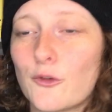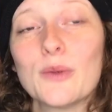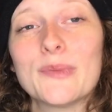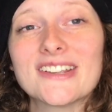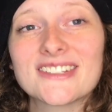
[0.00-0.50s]

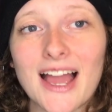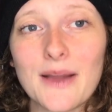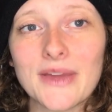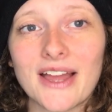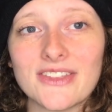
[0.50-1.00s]
For best
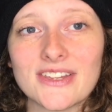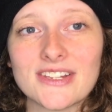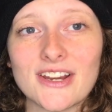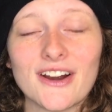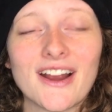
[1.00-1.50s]
combat
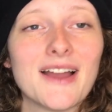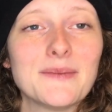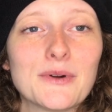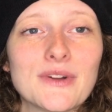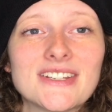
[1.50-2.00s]
this year,
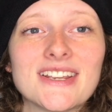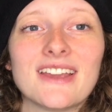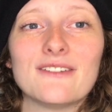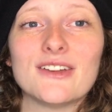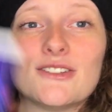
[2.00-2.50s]
I'm going to
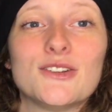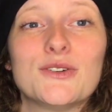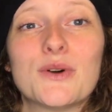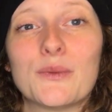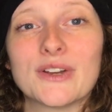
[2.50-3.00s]
give
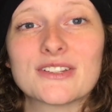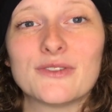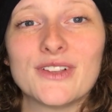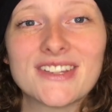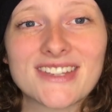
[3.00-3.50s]
to
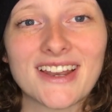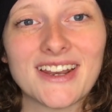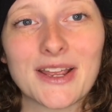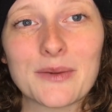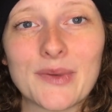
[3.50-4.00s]
Wistful
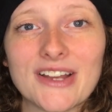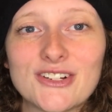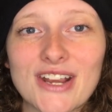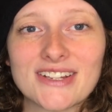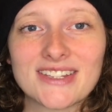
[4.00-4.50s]
Ascending by
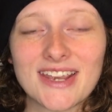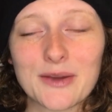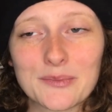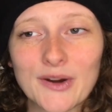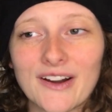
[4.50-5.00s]

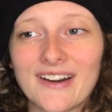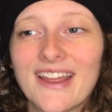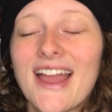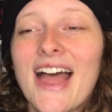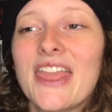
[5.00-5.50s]
J.C.M. Berne.
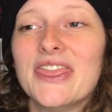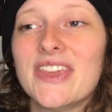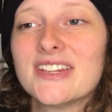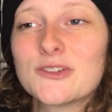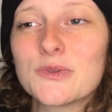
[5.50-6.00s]

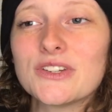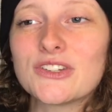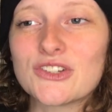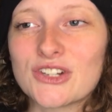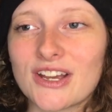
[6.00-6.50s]
This
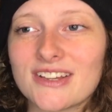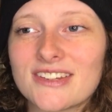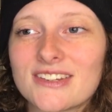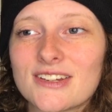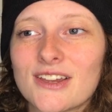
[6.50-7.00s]
was
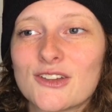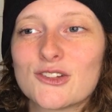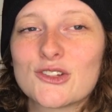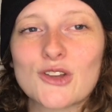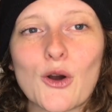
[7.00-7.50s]
just
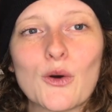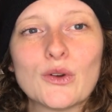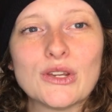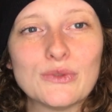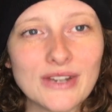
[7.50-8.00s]
so
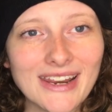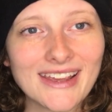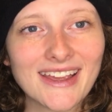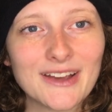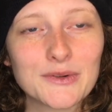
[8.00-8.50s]

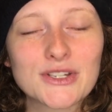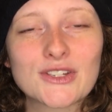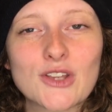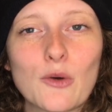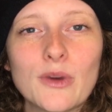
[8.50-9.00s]
unique. It was
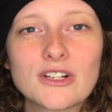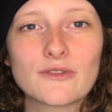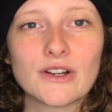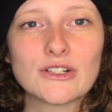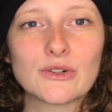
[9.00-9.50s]
so much
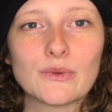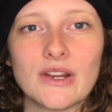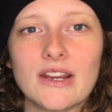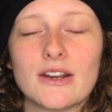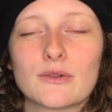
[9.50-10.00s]
fun to
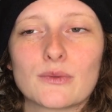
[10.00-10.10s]
read.